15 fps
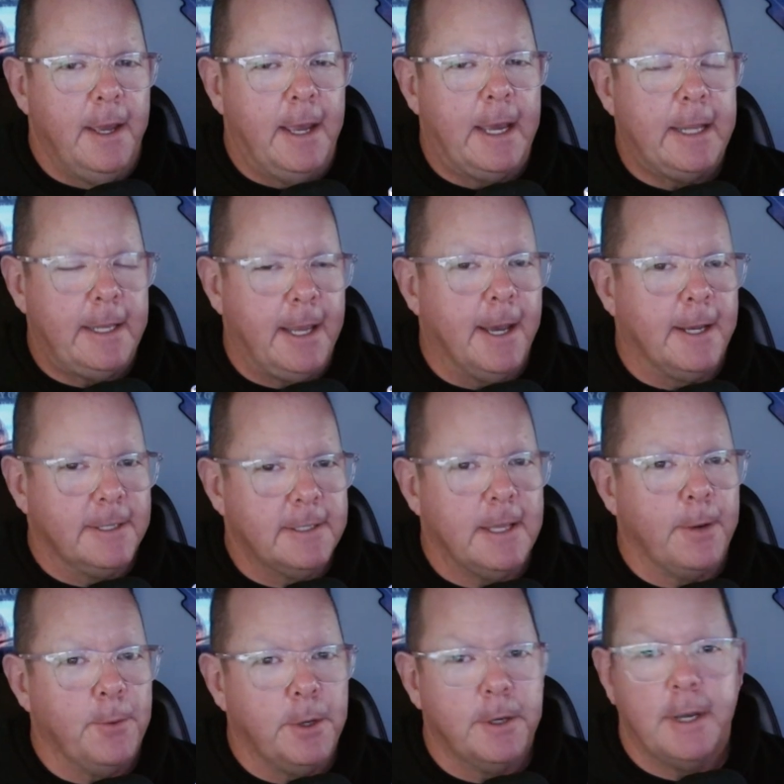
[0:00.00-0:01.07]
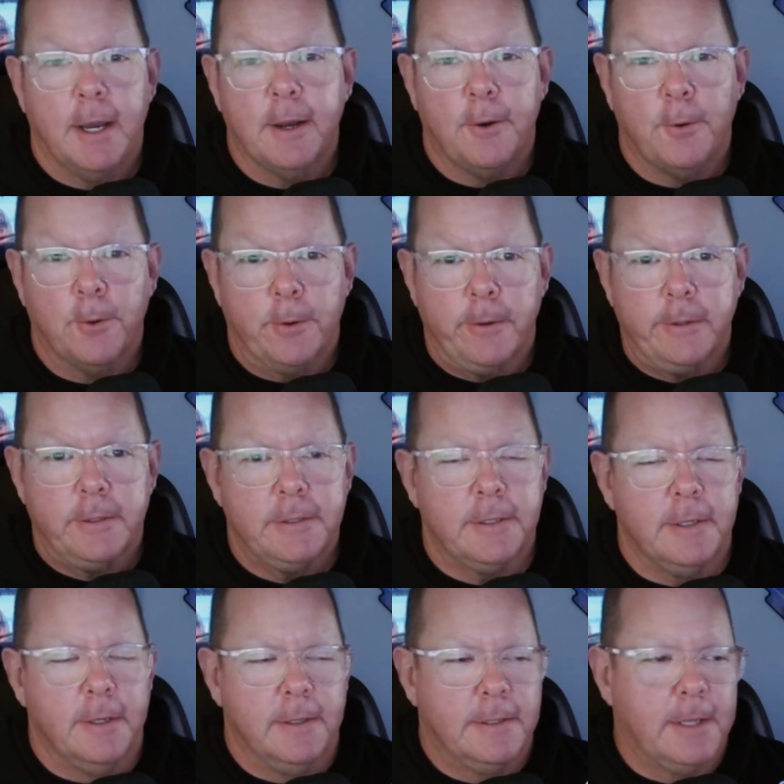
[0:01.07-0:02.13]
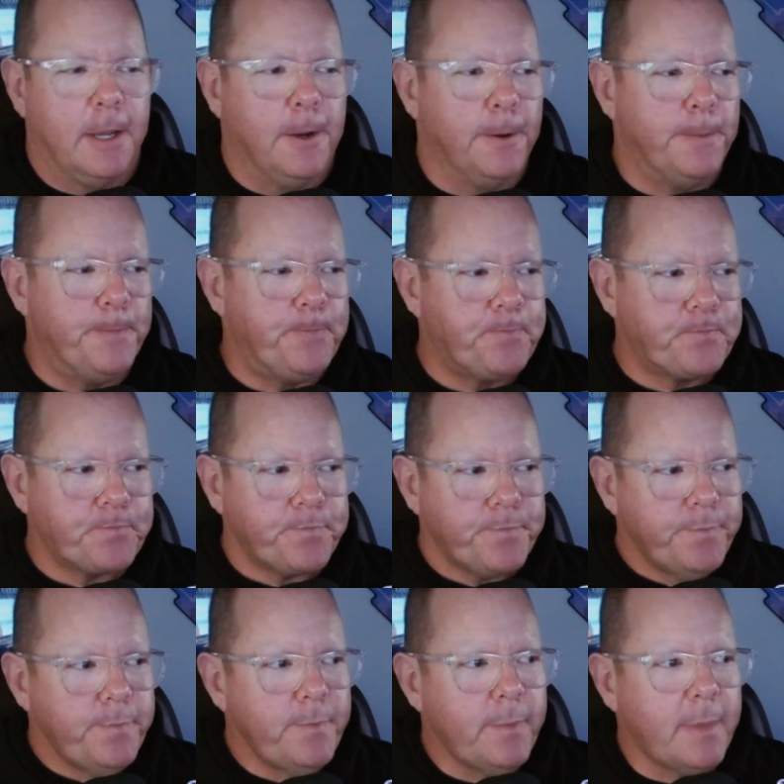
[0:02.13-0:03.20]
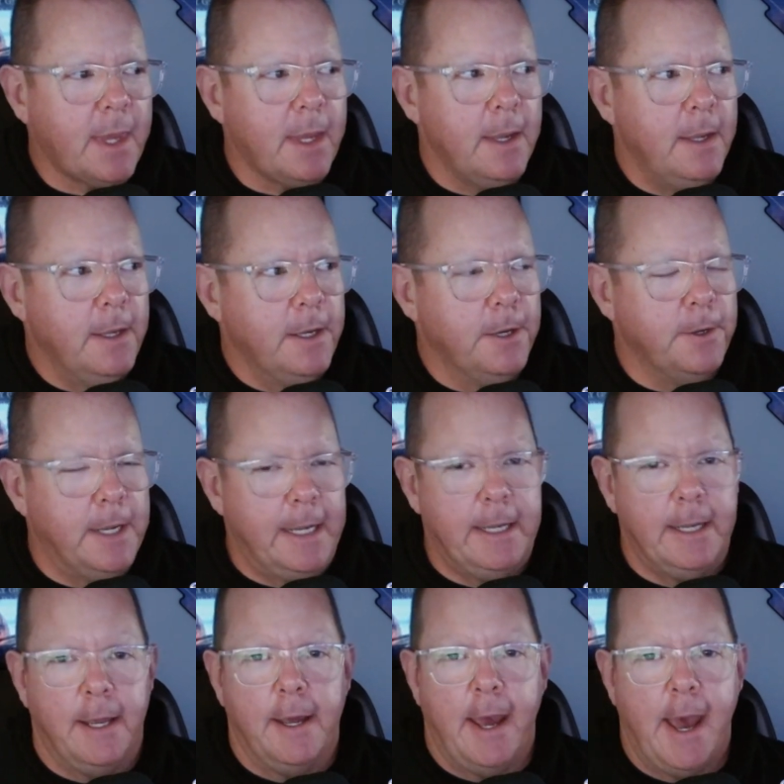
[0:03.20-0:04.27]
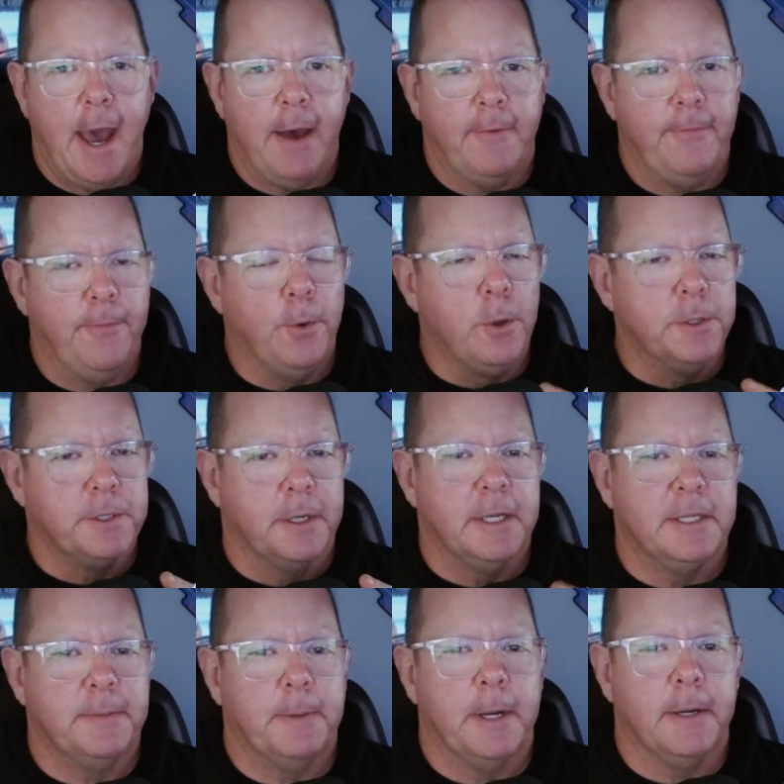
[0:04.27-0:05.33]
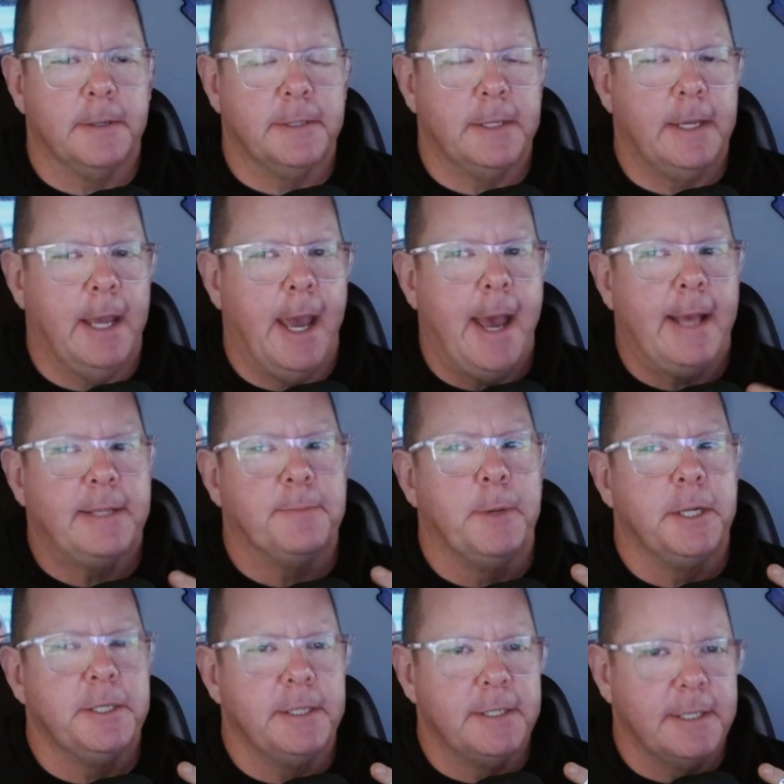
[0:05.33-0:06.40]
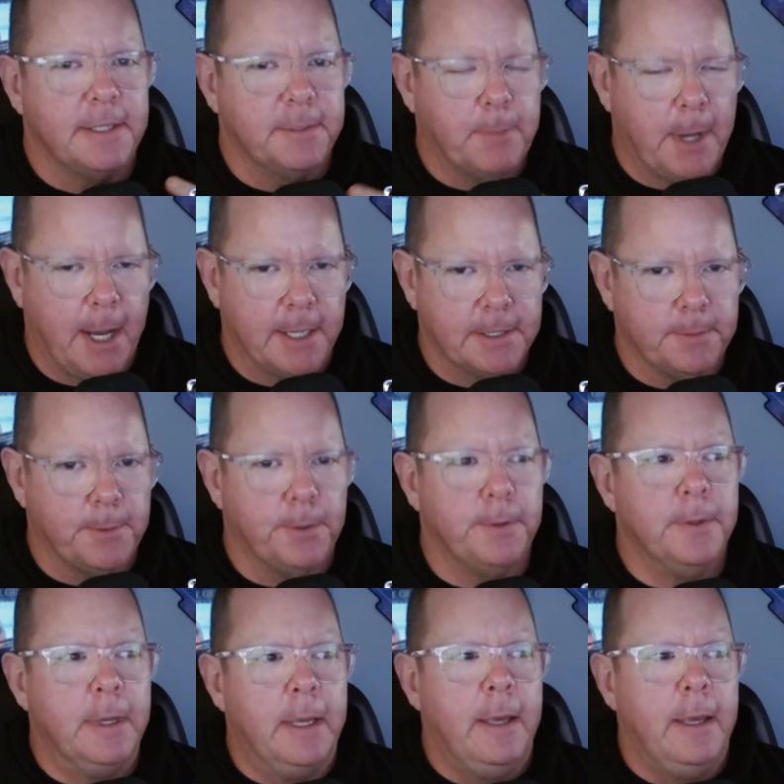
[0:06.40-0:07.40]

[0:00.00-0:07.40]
And yes, they will cut corners. So you need to have full transparency as much as is possible,